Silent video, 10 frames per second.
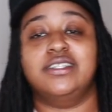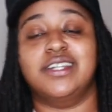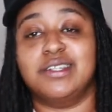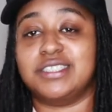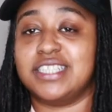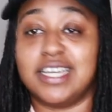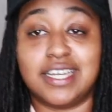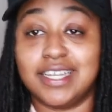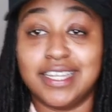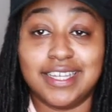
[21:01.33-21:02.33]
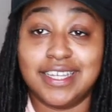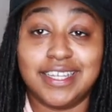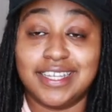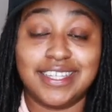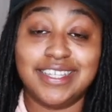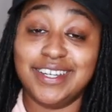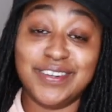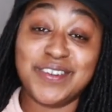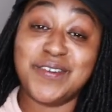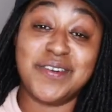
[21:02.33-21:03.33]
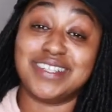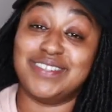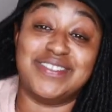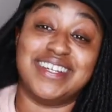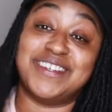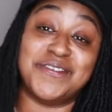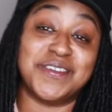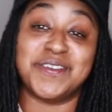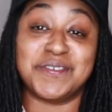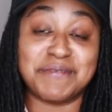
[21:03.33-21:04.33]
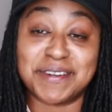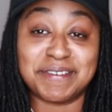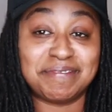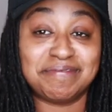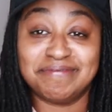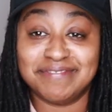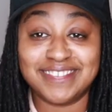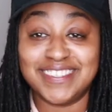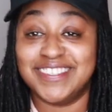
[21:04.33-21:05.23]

you know what I'm saying? You don't know what the fuck you would do, bro. You